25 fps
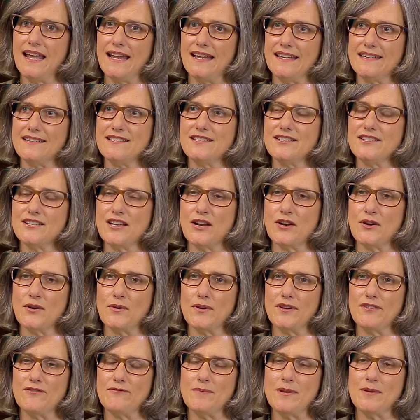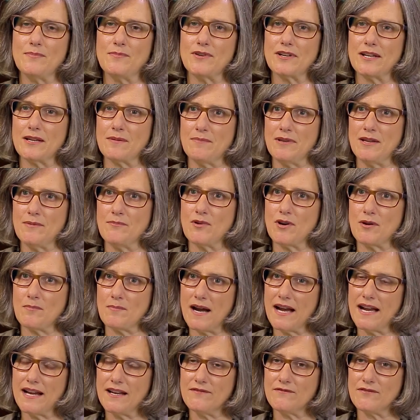And so if people can be more
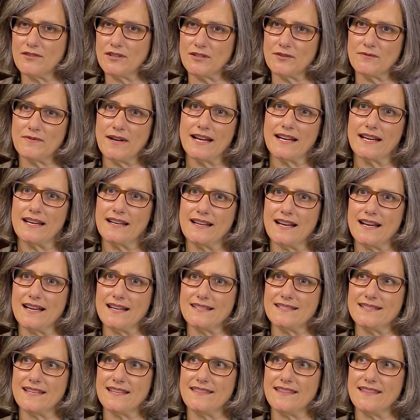mindful and recognize